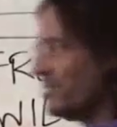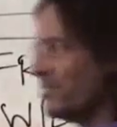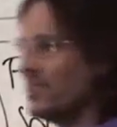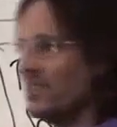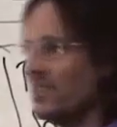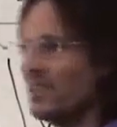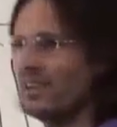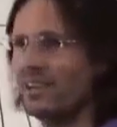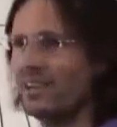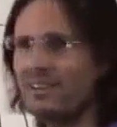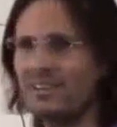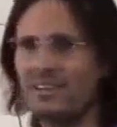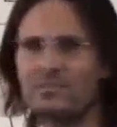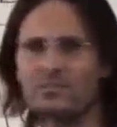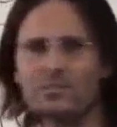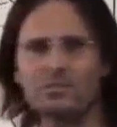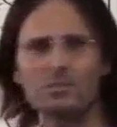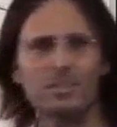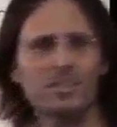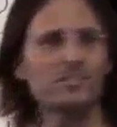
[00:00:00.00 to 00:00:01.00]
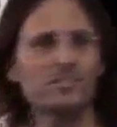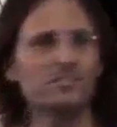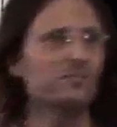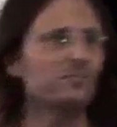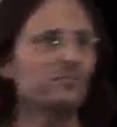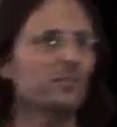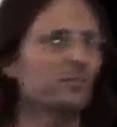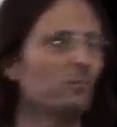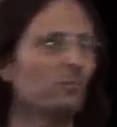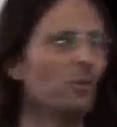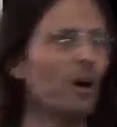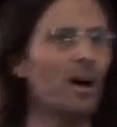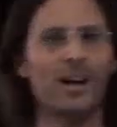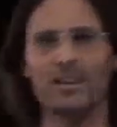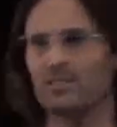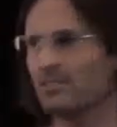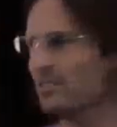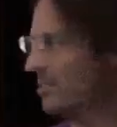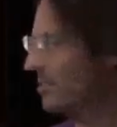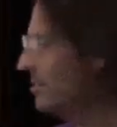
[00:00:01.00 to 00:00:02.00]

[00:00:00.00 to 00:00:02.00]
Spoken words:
to, there's all these different ways,